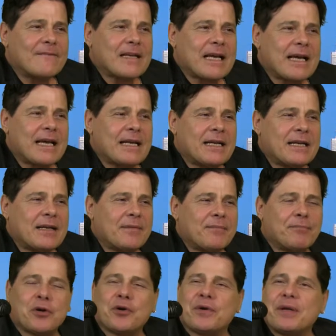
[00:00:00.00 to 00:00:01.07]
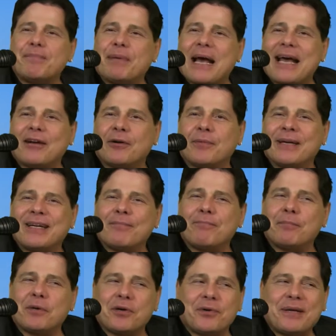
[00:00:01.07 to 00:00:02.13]
And Murray Bannerman.
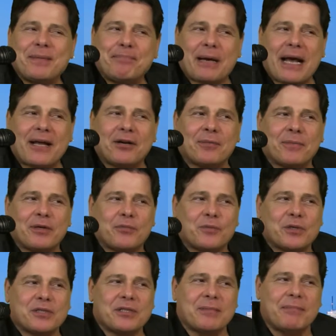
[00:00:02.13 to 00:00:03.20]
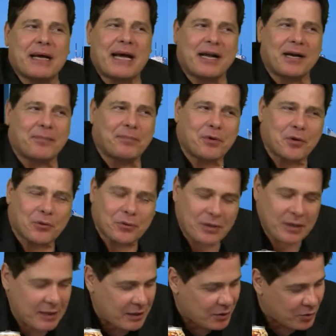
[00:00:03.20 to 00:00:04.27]
Murray Bannerman was the backup coach.
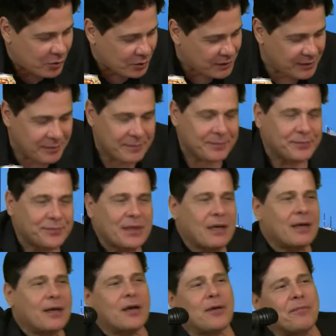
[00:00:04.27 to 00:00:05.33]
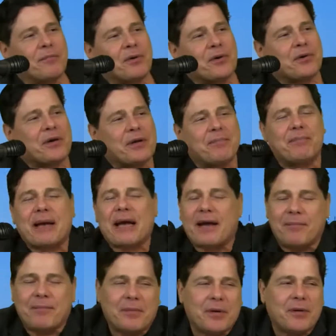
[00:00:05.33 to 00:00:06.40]
Uh, Remember him? Murray, yeah, ba-
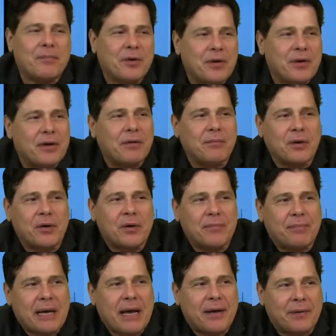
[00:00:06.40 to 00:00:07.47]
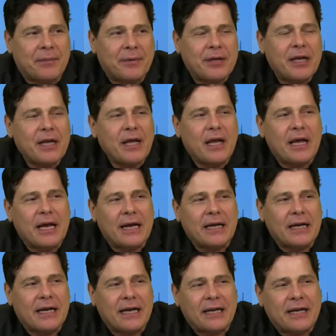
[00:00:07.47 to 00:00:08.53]
pass, Murray, huh? Murray, Bannerman,
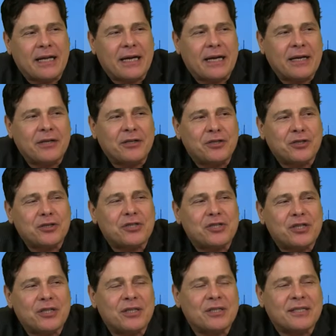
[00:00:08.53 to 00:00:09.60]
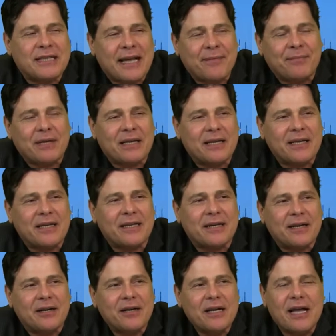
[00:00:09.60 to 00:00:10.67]
and and and just seeing Stan Mikita
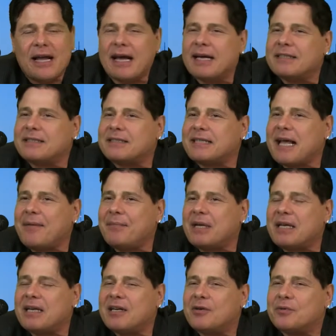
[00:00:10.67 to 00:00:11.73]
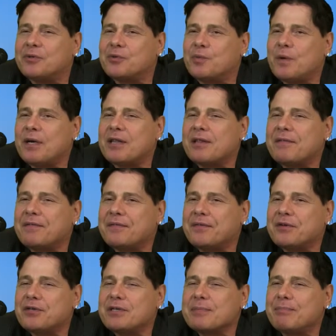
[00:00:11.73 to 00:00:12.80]
there, and Stan Mikita was one of the
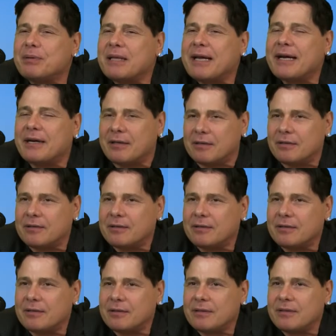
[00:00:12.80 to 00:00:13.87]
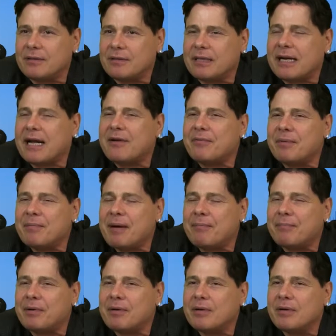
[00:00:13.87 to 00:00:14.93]
first players that I
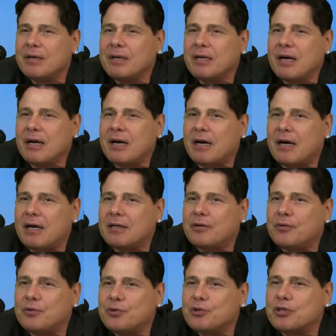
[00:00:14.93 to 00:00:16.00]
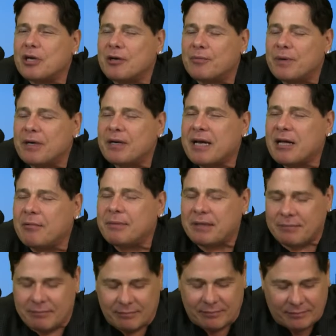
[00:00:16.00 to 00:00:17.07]
remember uh, who started wearing a helmet.
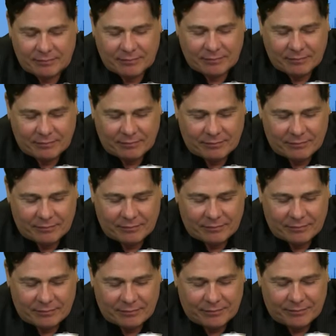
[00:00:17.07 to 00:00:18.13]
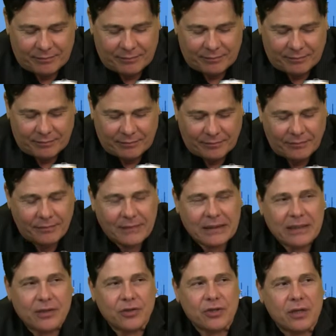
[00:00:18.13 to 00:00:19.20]
Yes, he was.
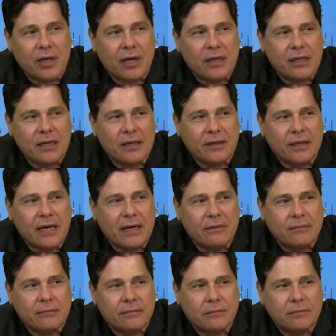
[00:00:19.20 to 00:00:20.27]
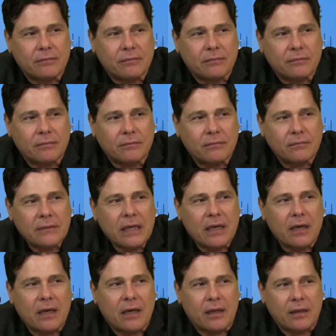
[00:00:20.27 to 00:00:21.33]
Because a lot of the Had other concussion. guys. Mm-hmm.
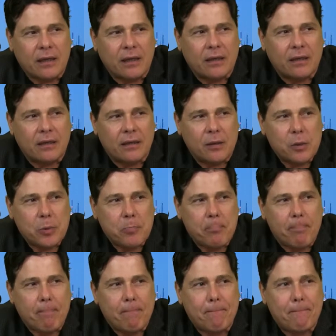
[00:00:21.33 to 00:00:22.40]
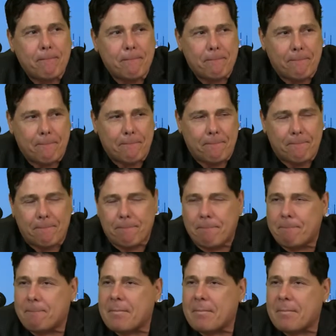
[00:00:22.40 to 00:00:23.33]
And lot, he started to wear the the can.